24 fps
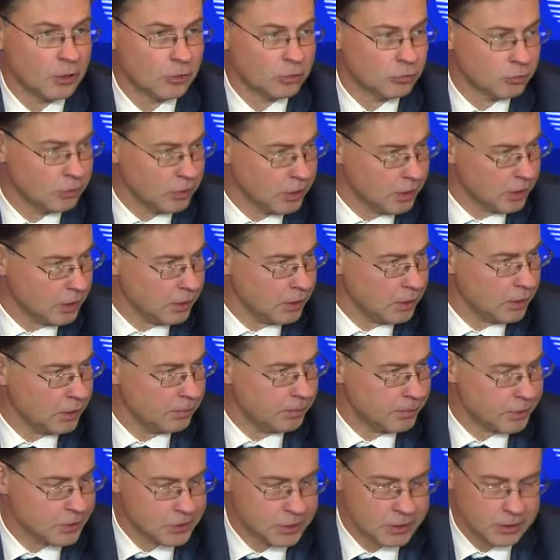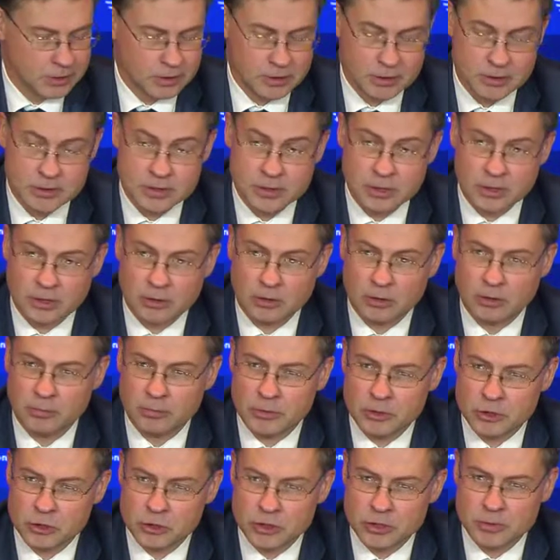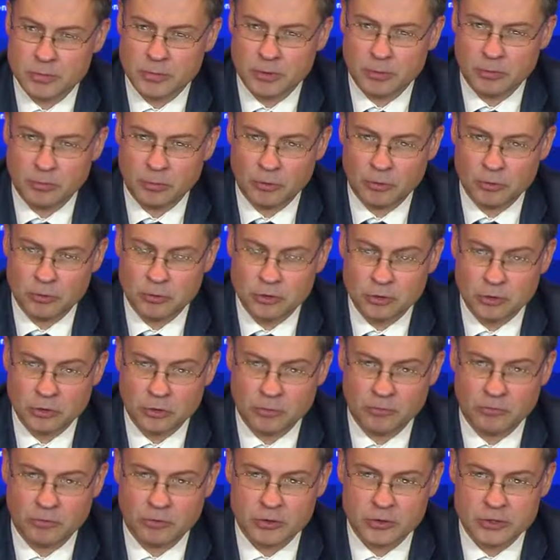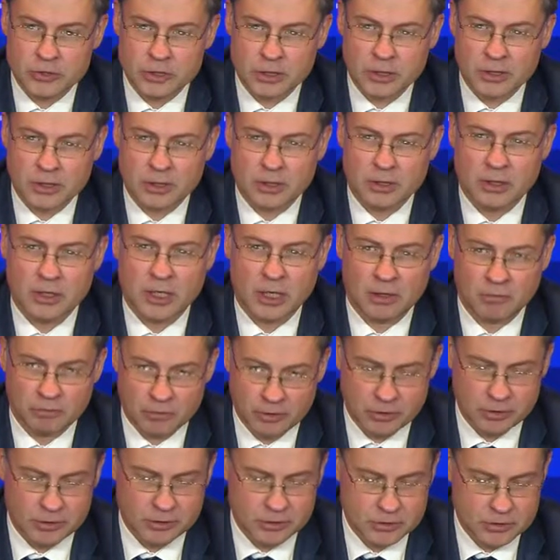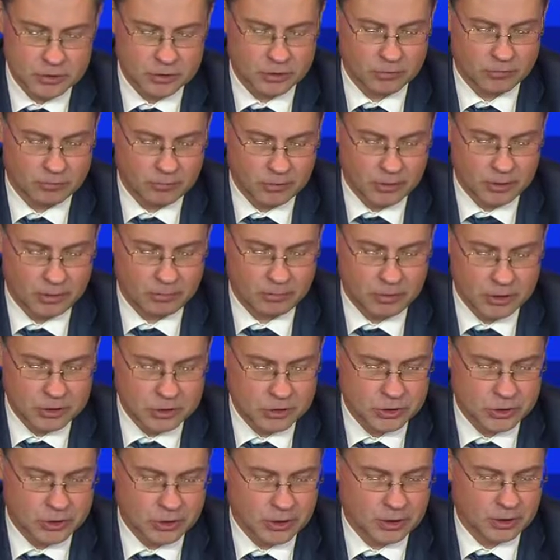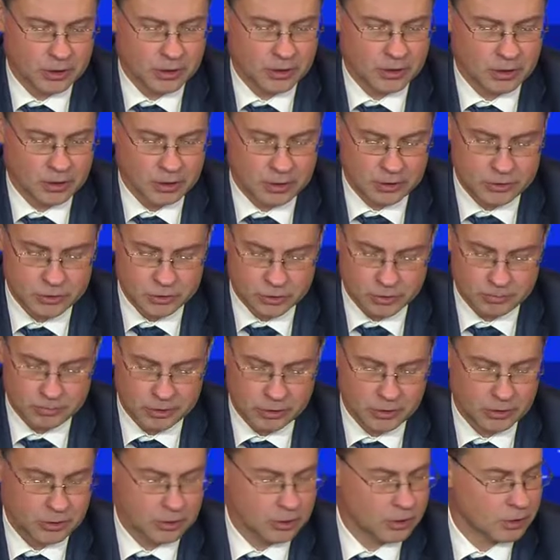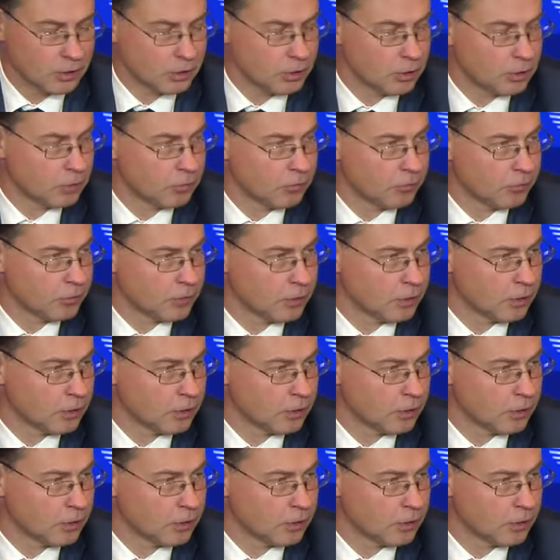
Today I presented the Commission's proposal for the governance of a budgetary instrument of